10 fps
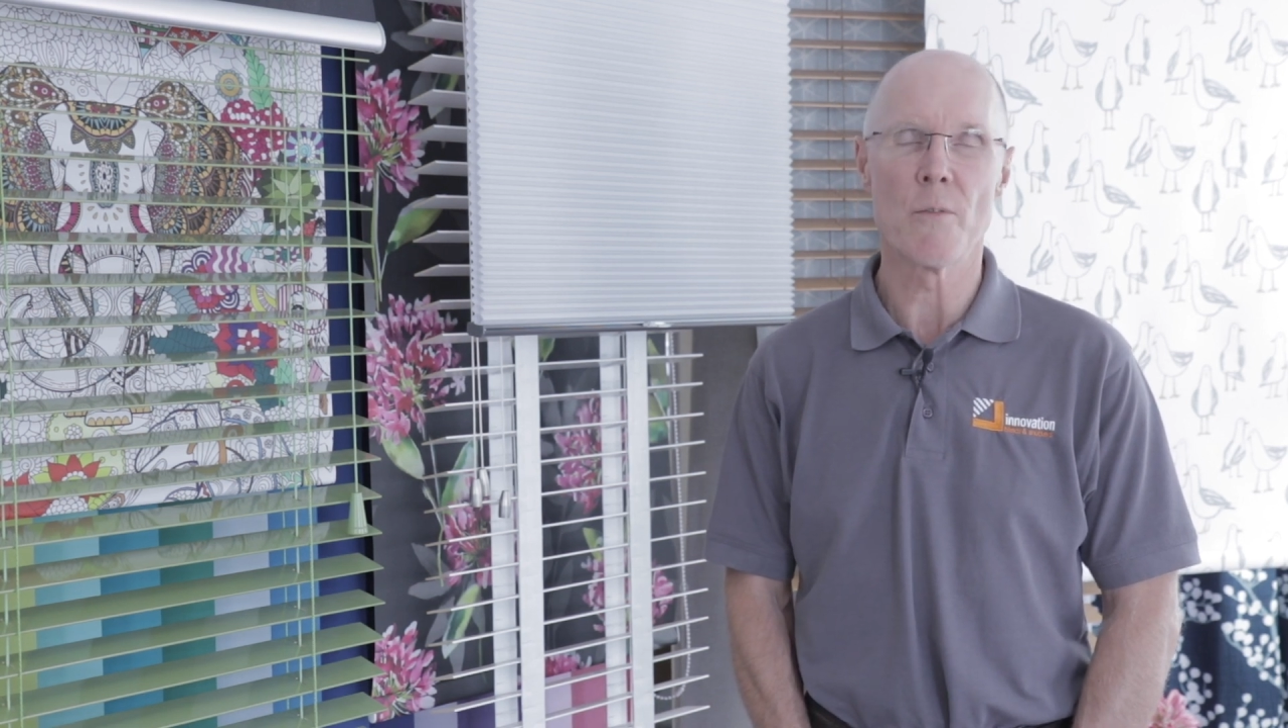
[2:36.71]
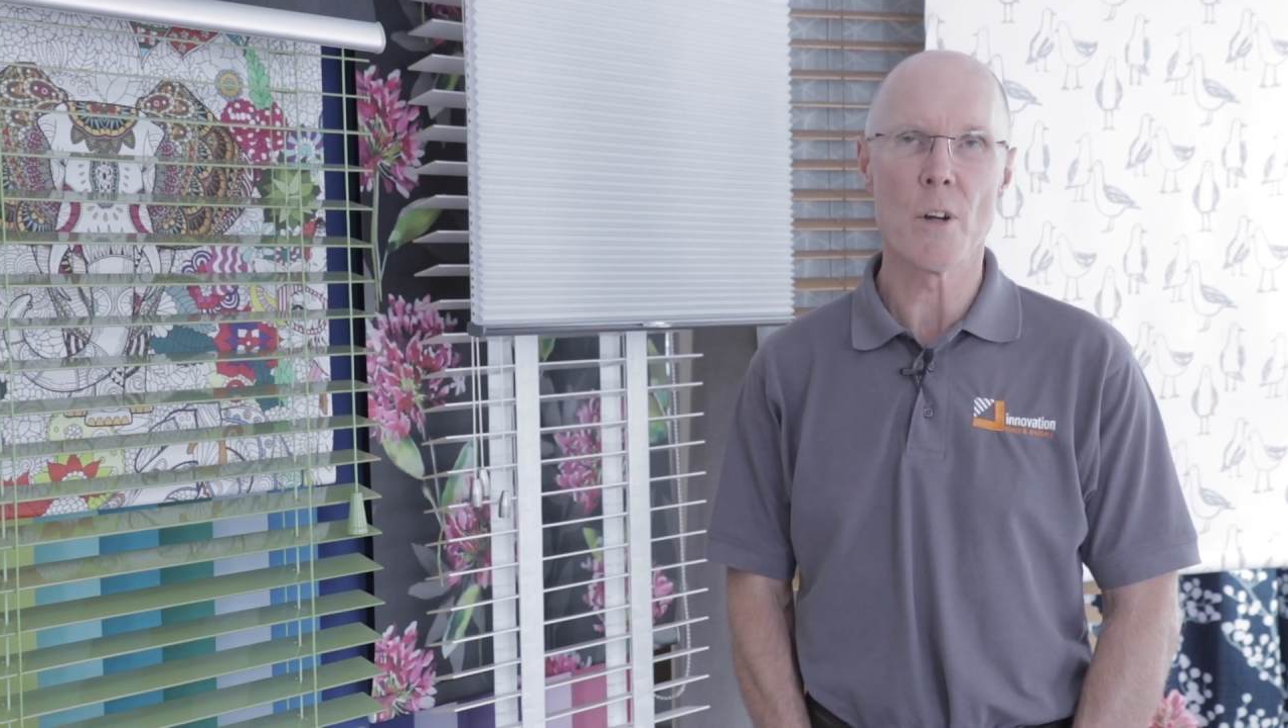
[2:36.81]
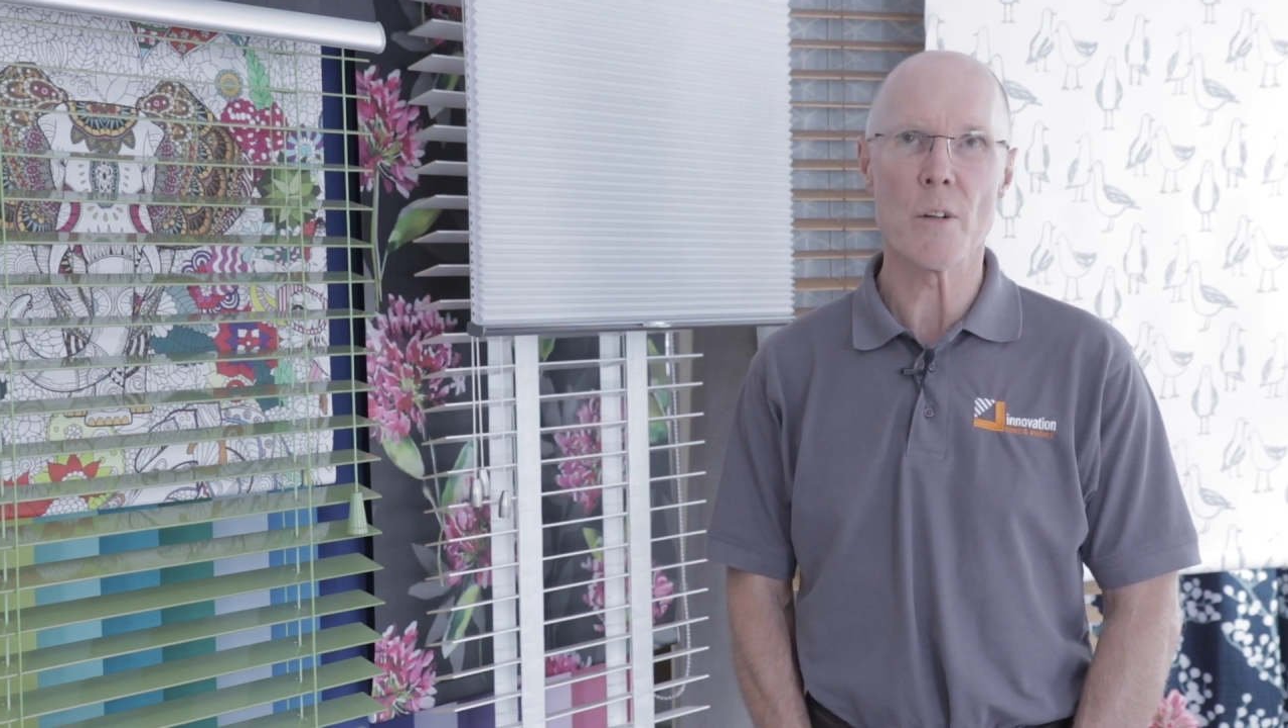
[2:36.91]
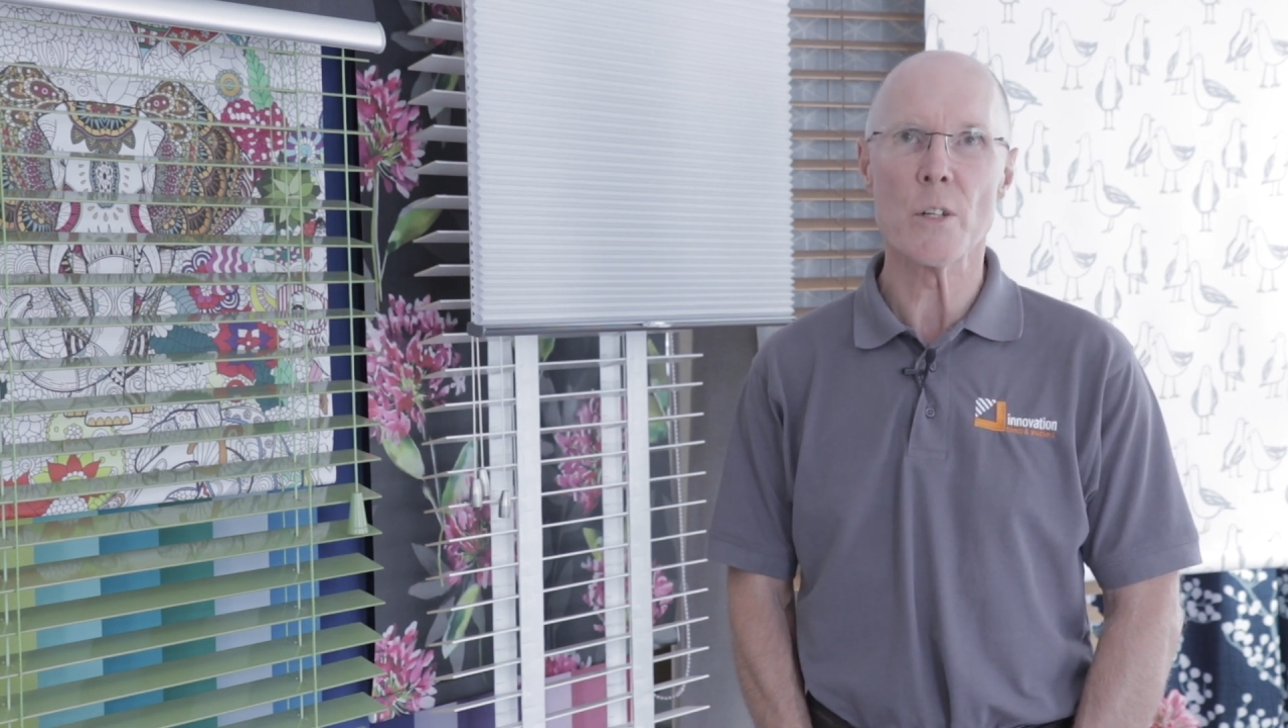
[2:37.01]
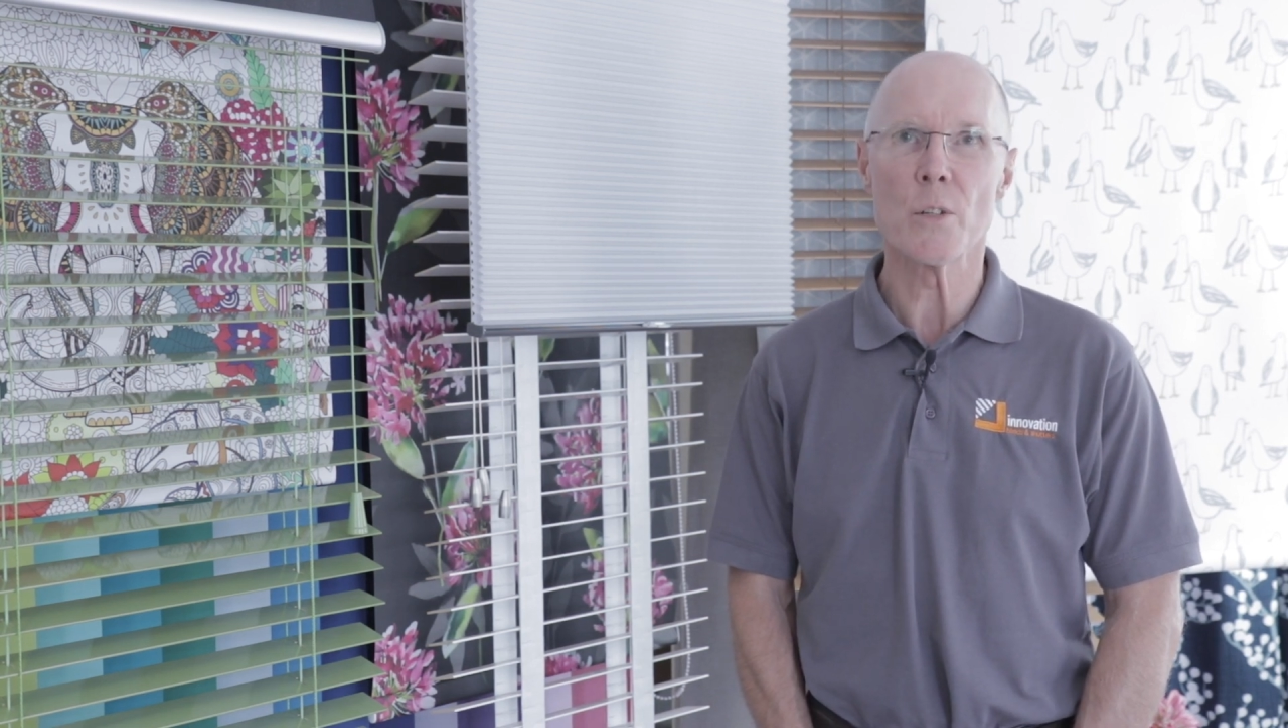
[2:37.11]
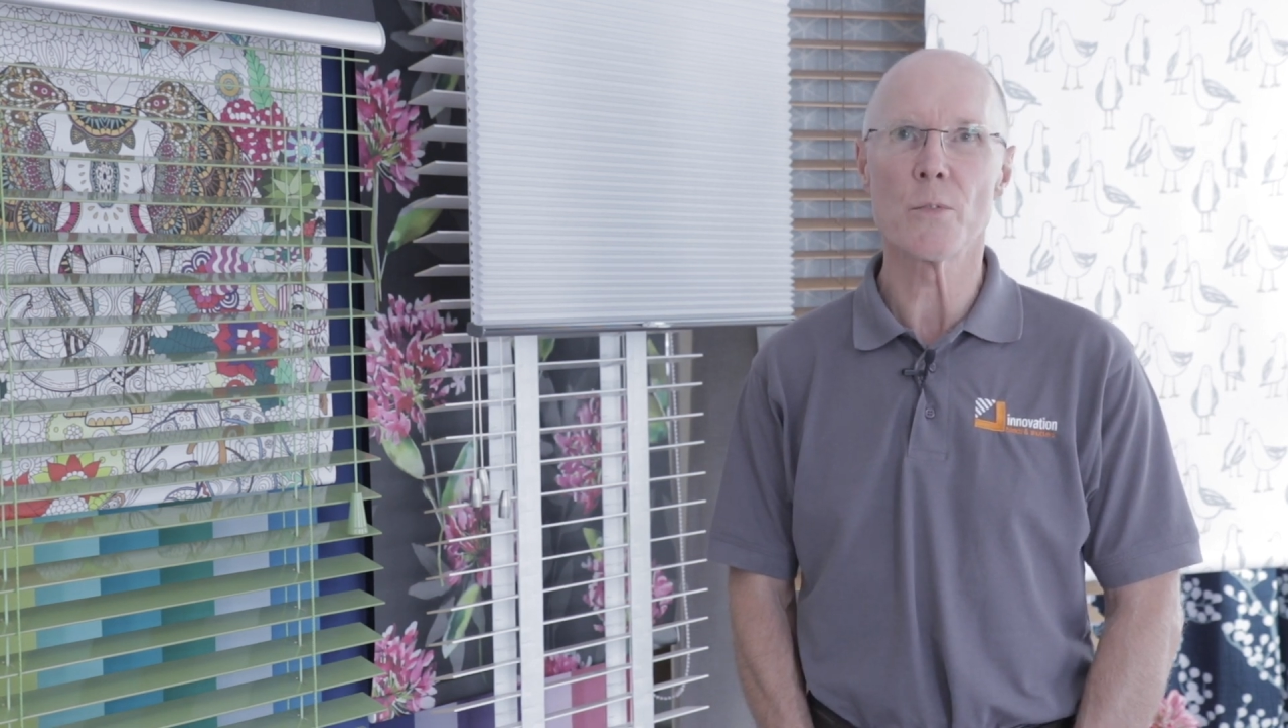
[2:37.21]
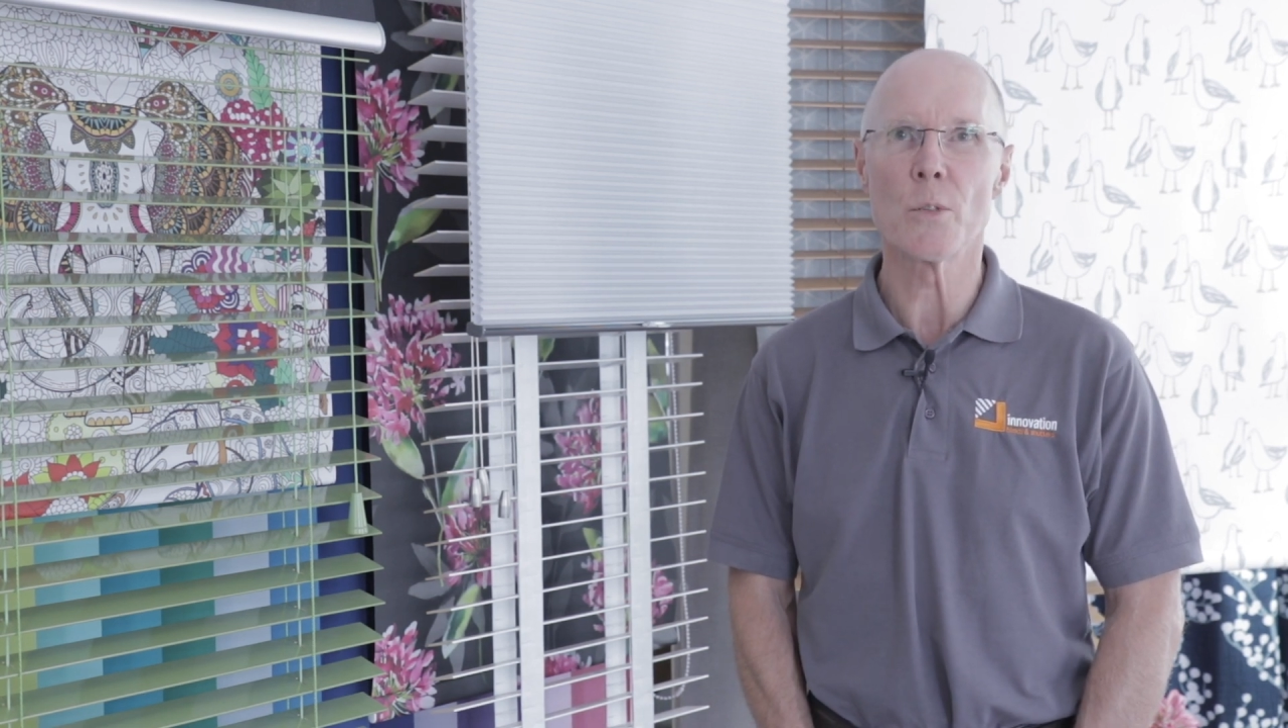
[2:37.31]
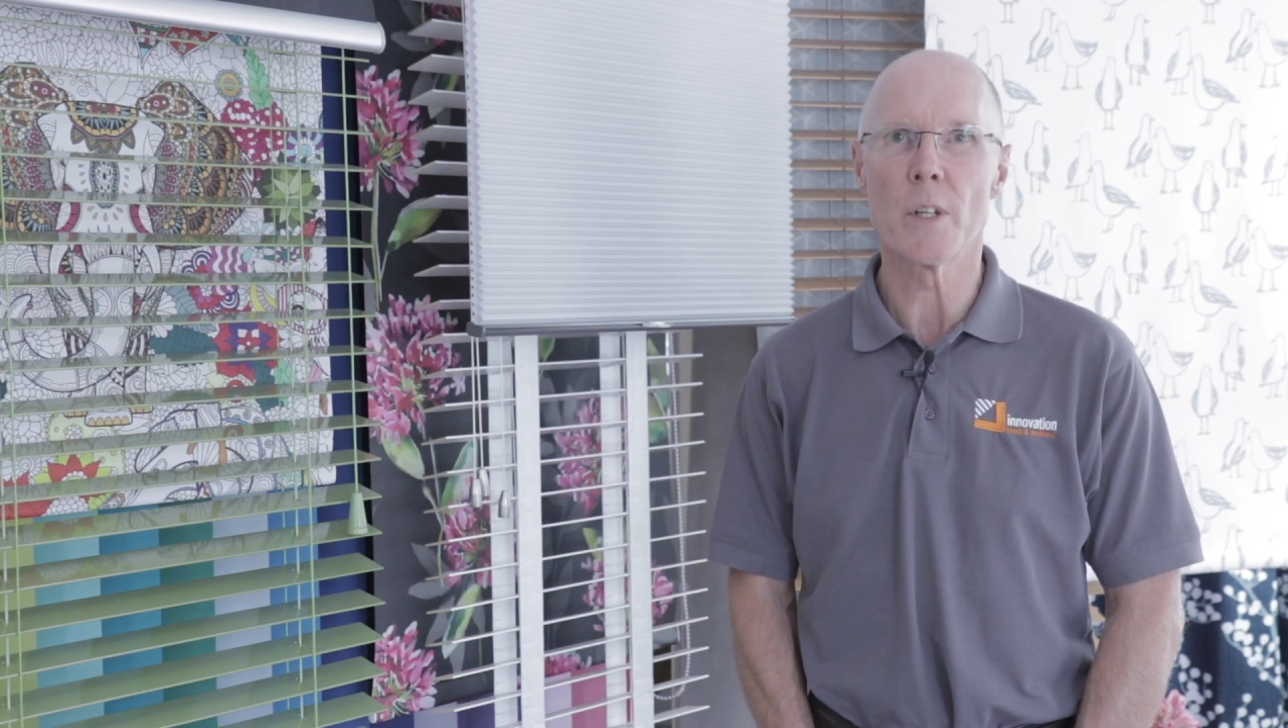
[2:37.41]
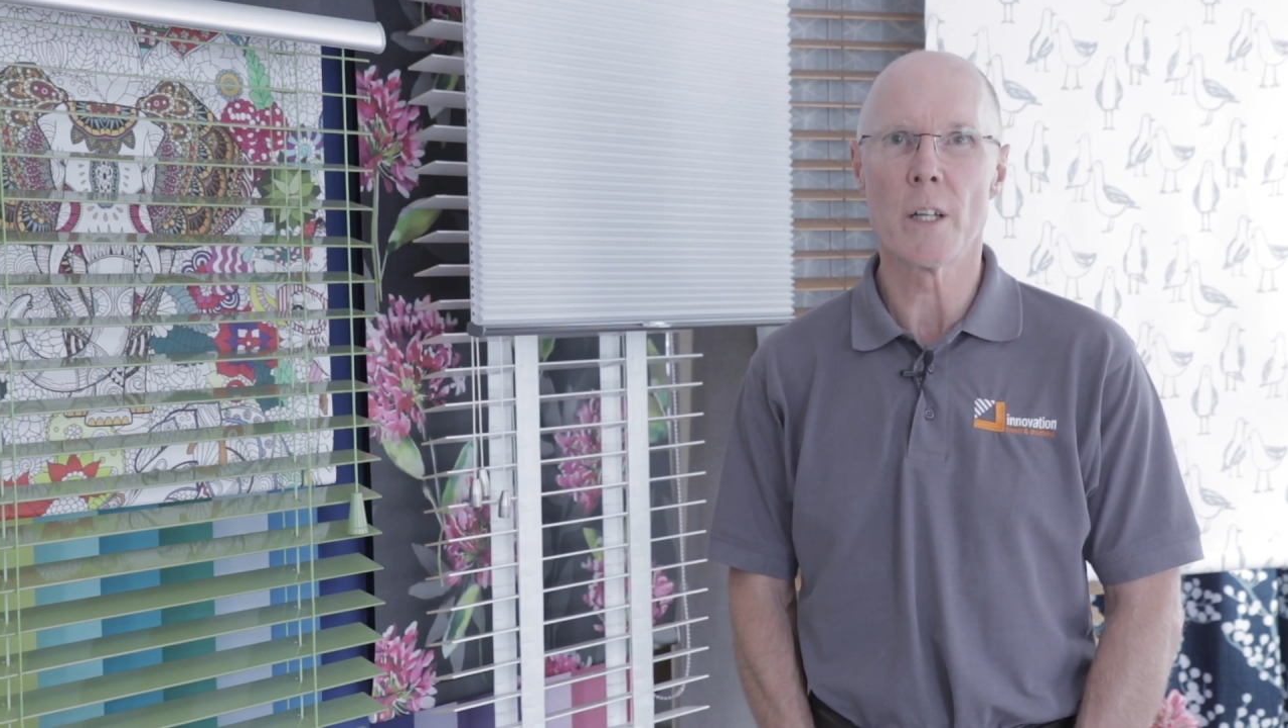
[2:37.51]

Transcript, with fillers: very useful.